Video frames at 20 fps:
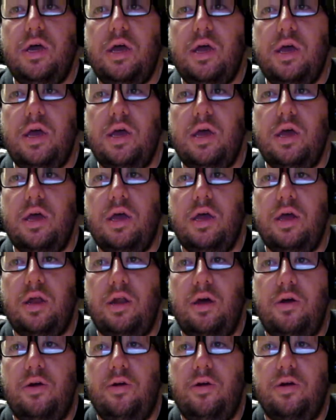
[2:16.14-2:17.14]
and
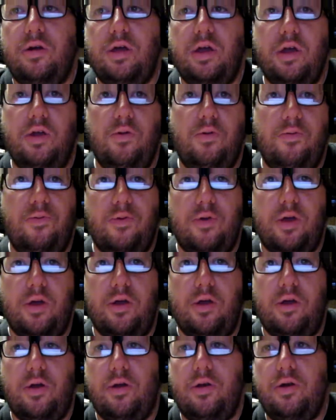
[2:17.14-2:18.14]
I heard get over
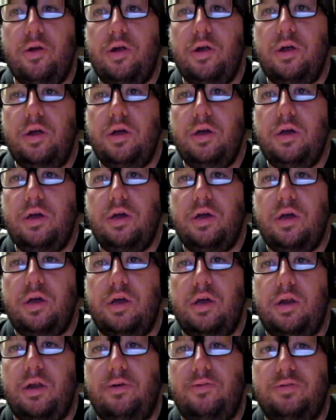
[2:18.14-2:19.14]
here
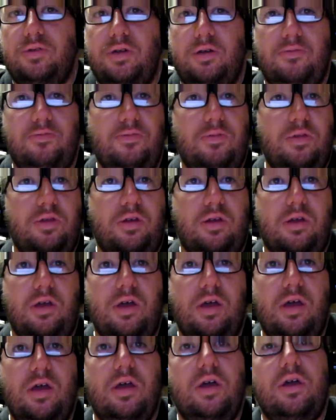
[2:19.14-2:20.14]
and I was like what the
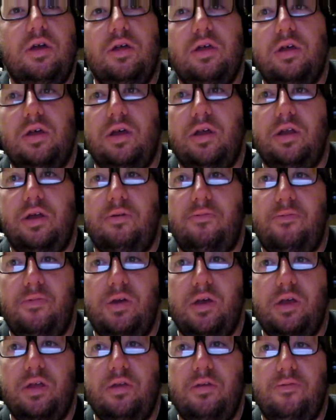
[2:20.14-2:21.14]
heck and I
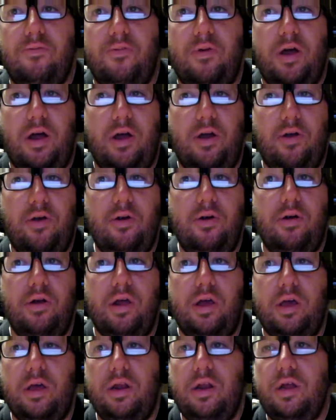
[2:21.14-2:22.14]
went to where I heard
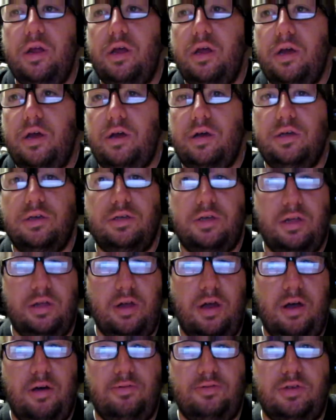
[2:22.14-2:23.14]
it because I
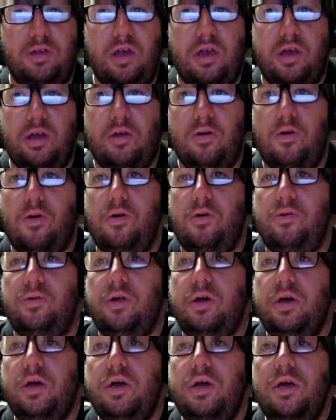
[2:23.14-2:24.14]
thought I was getting called
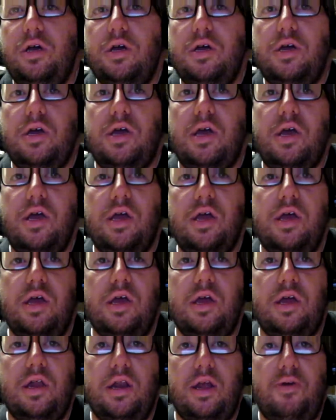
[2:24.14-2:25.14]

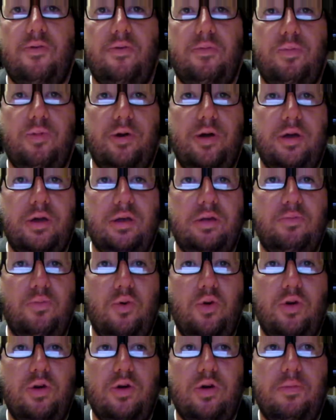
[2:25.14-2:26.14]
and they were playing
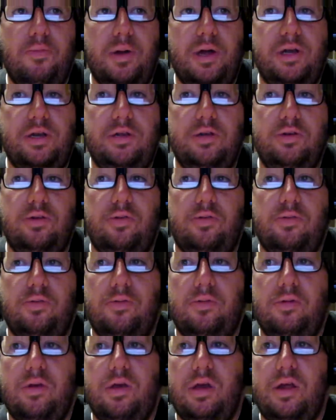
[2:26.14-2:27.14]
Mortal Kombat Two."
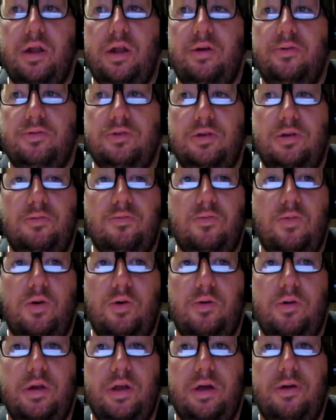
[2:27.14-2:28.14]
And I was like,
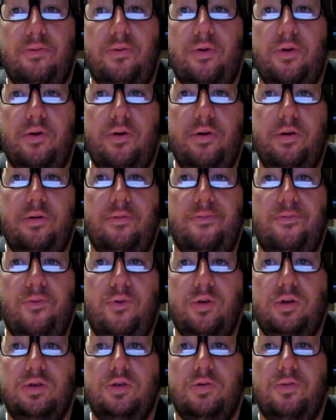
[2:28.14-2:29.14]
whoa, I never heard a
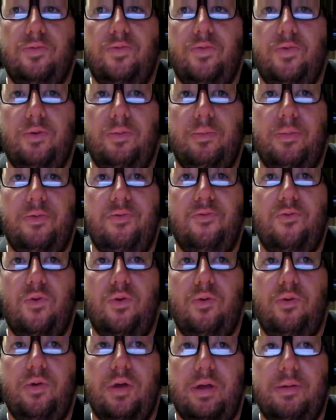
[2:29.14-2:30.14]
voiceover
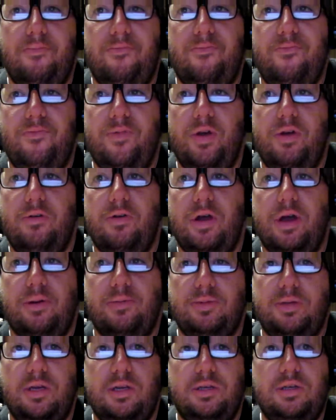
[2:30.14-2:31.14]
before in real
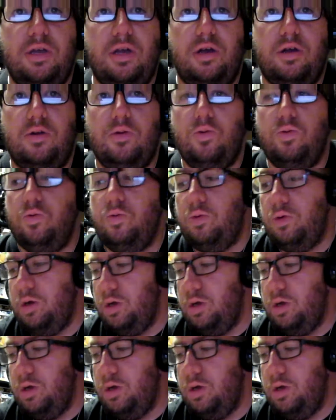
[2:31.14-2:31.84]
games. That's kind of cool.